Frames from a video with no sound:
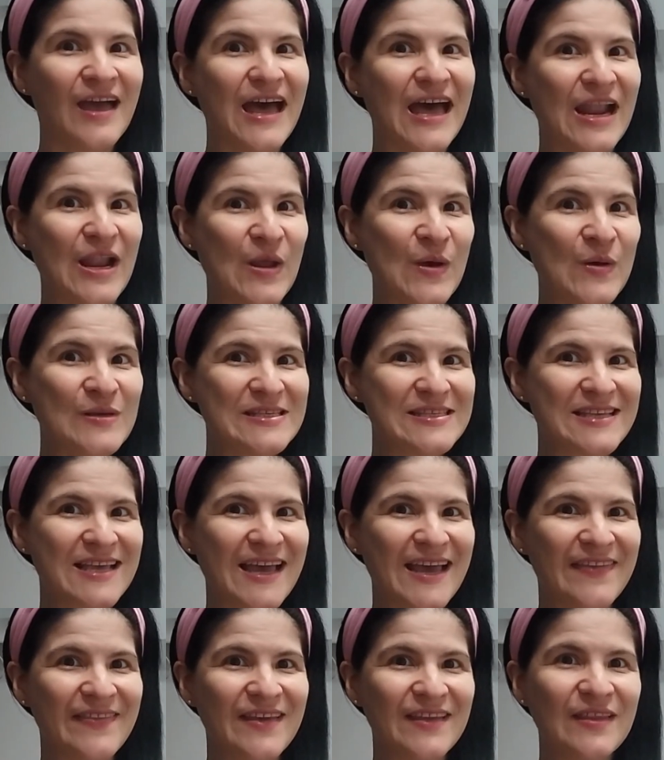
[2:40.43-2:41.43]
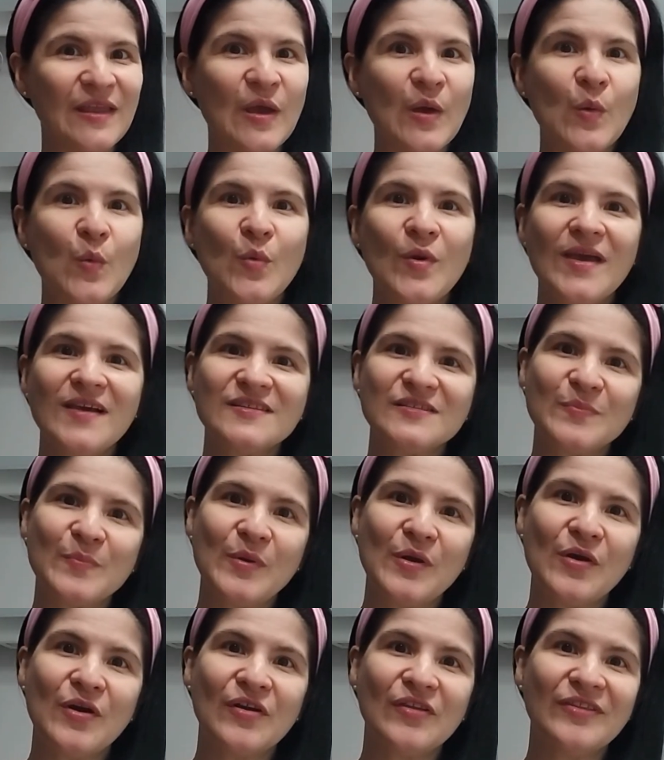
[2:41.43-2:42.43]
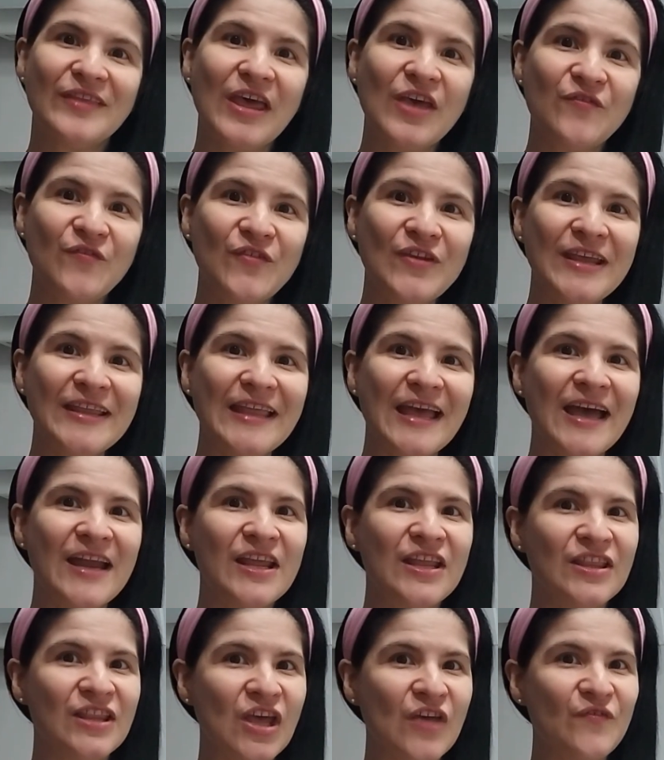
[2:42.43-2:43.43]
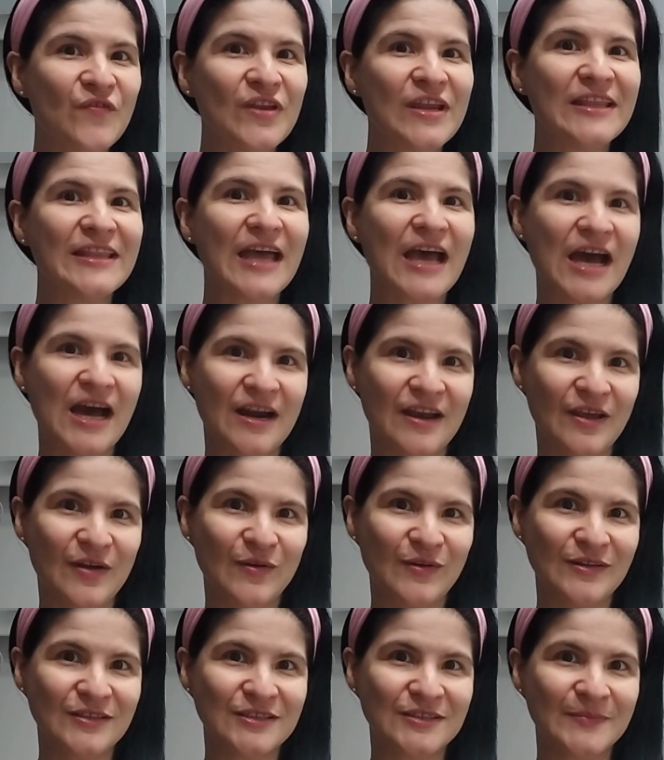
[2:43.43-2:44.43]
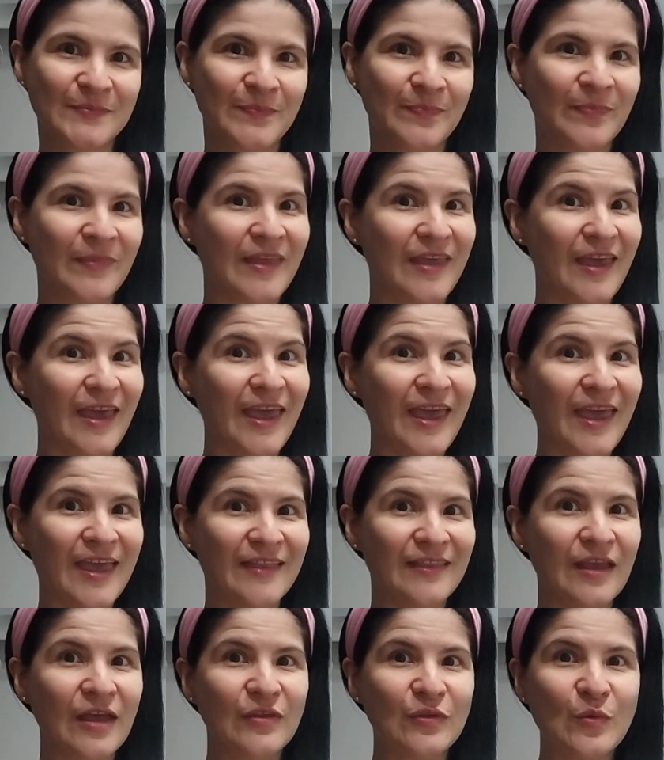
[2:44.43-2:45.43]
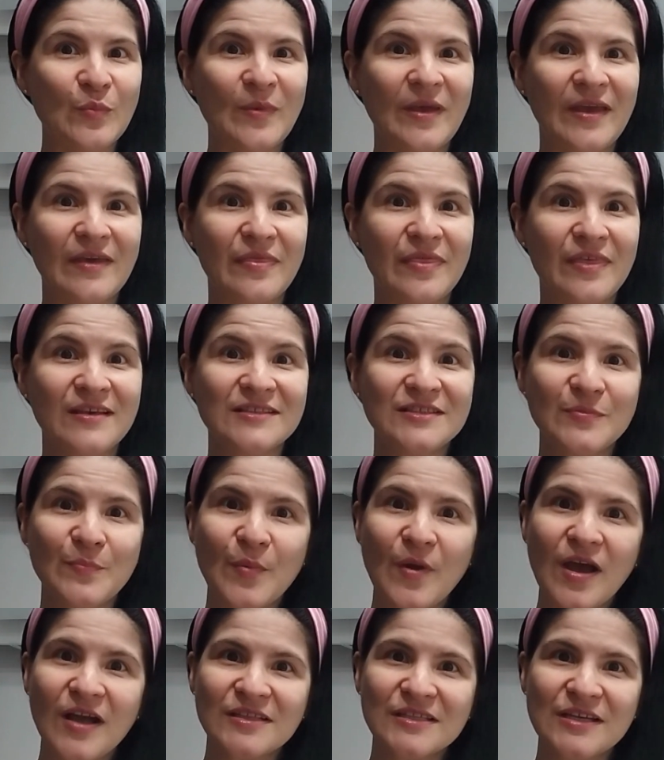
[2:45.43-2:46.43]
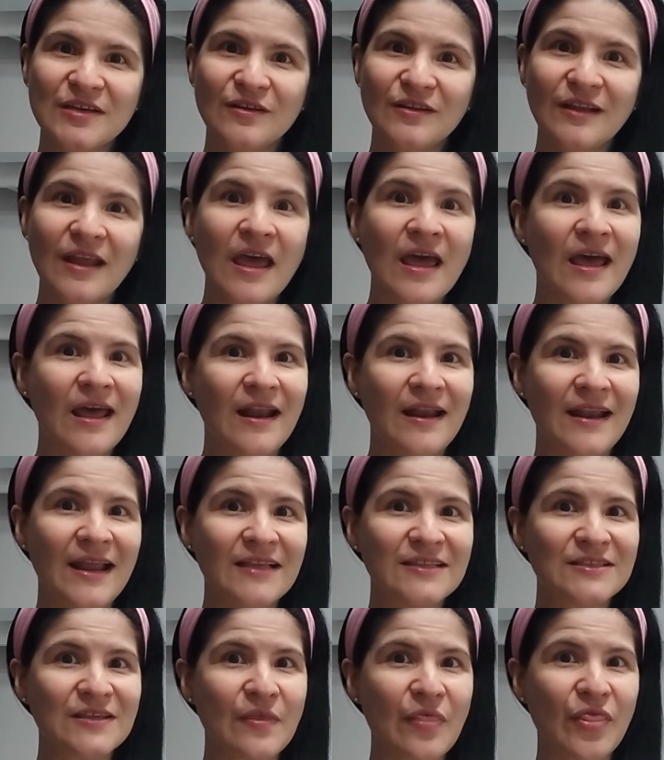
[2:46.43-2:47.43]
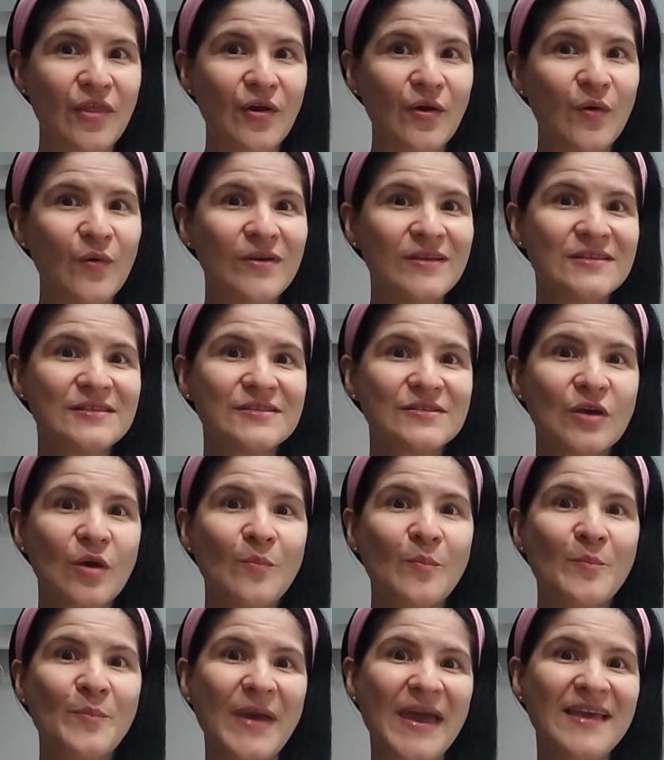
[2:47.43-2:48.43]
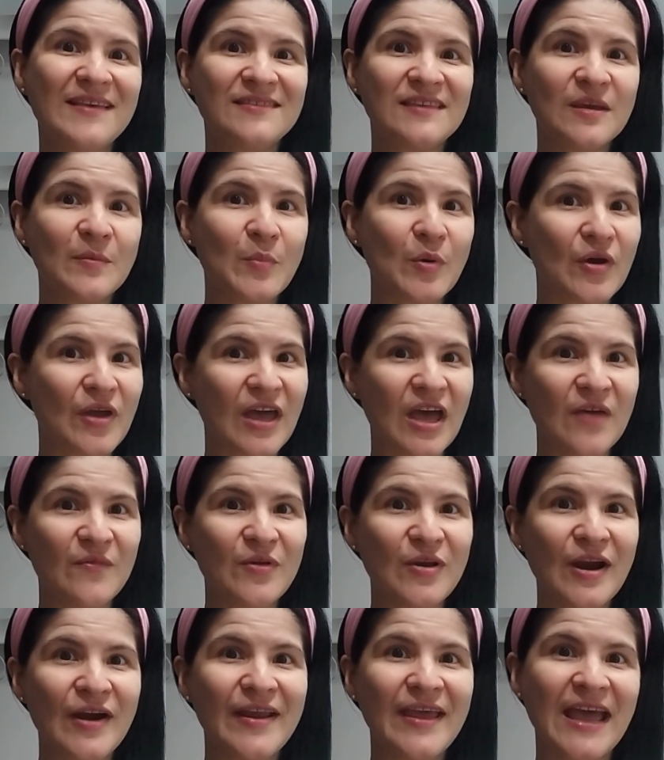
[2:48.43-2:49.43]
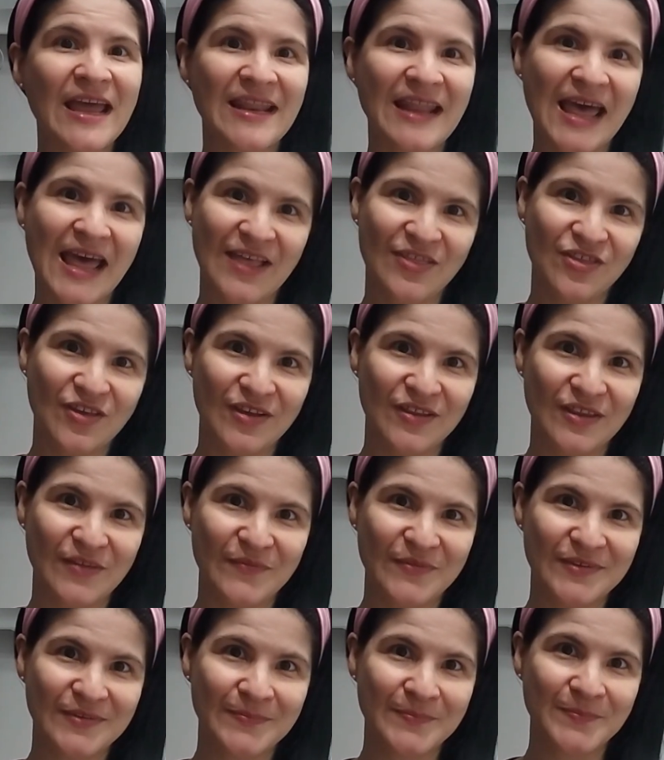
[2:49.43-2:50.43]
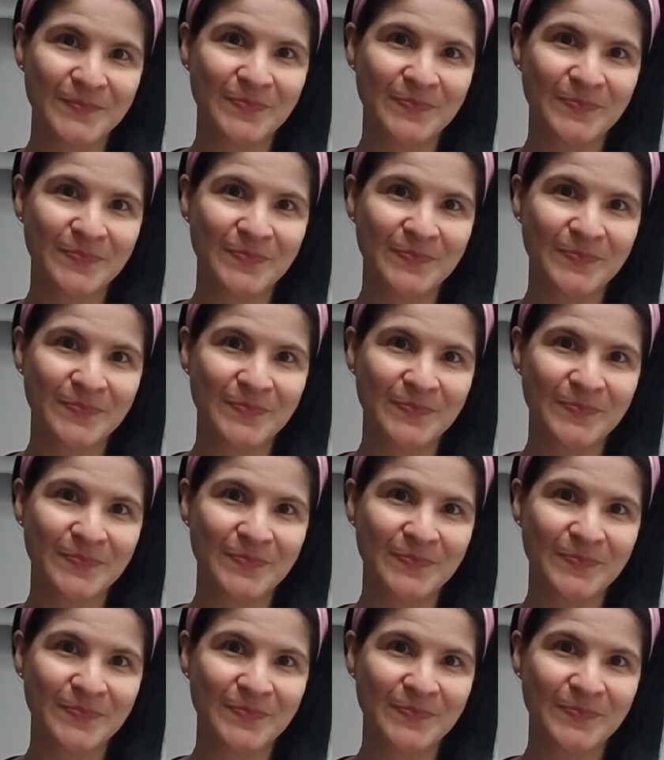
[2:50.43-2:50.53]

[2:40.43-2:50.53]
Alongside it, we explore definite and indefinite articles. And to make things practical, let's throw in some basic vocabulary and adjectives.